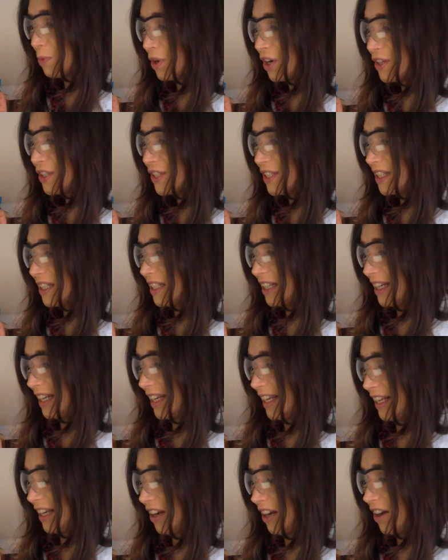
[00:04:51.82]

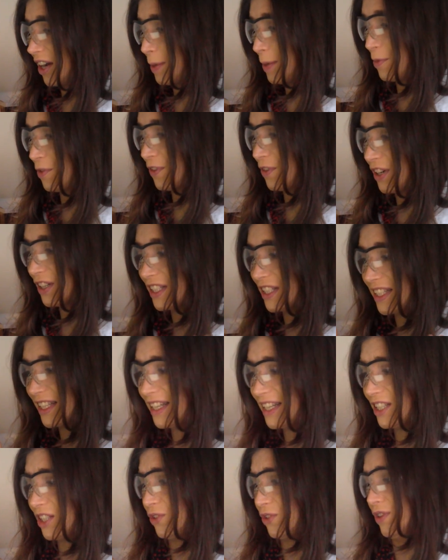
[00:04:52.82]
personally, I prefer
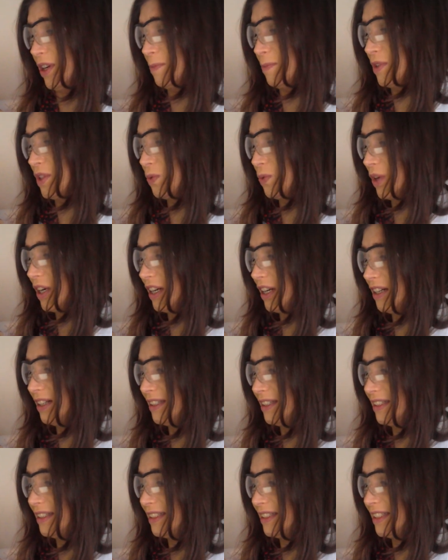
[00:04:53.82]
seeing scripts
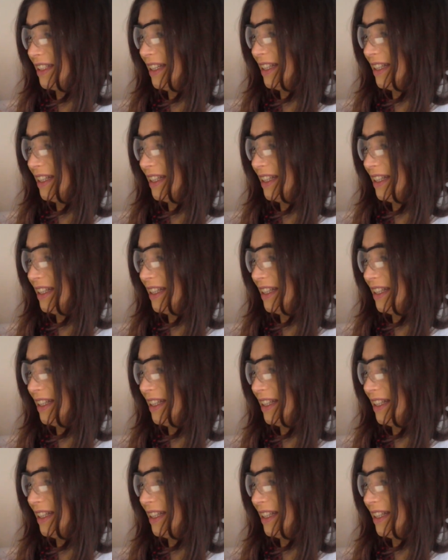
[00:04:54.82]
where